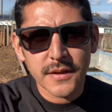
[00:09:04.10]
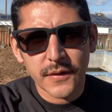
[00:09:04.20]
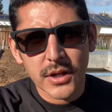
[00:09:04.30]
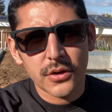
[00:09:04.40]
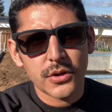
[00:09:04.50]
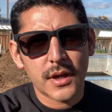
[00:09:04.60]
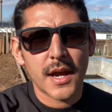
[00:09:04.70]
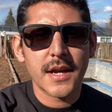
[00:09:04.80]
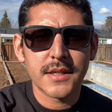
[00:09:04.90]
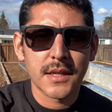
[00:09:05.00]
video, you
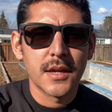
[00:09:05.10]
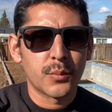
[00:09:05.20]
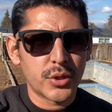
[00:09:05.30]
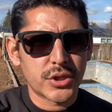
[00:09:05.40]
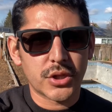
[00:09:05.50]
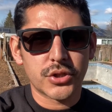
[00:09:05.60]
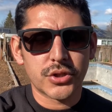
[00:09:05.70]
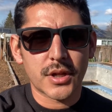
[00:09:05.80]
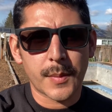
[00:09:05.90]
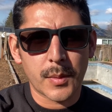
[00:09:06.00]
guys. Appreciate you
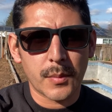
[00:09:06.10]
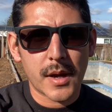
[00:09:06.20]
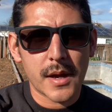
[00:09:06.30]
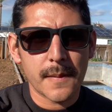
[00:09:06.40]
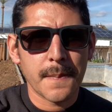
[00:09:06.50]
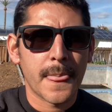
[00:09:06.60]
stopping by.